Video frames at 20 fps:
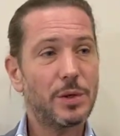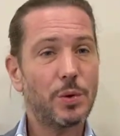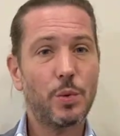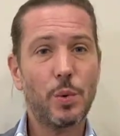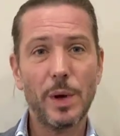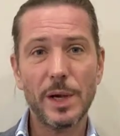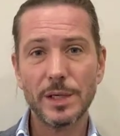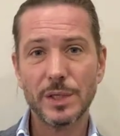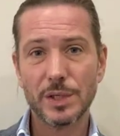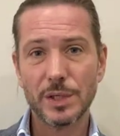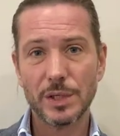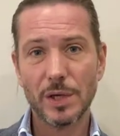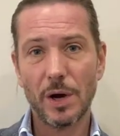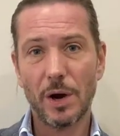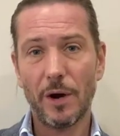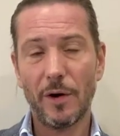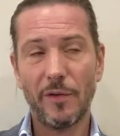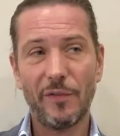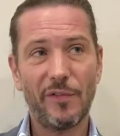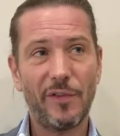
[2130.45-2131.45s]
quest
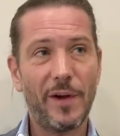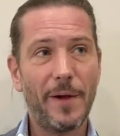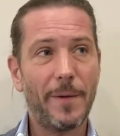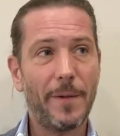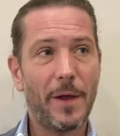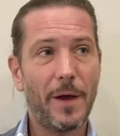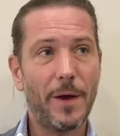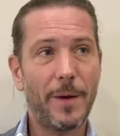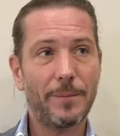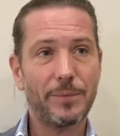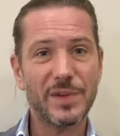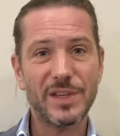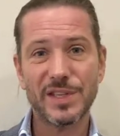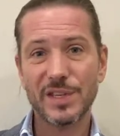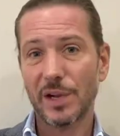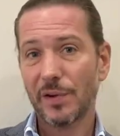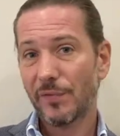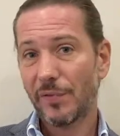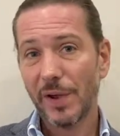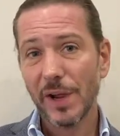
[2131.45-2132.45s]
of
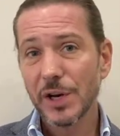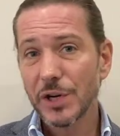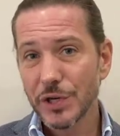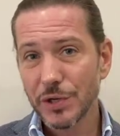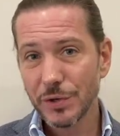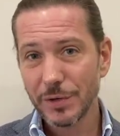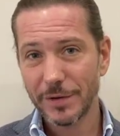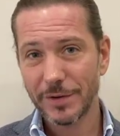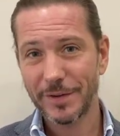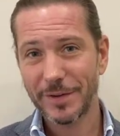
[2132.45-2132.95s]
salvation,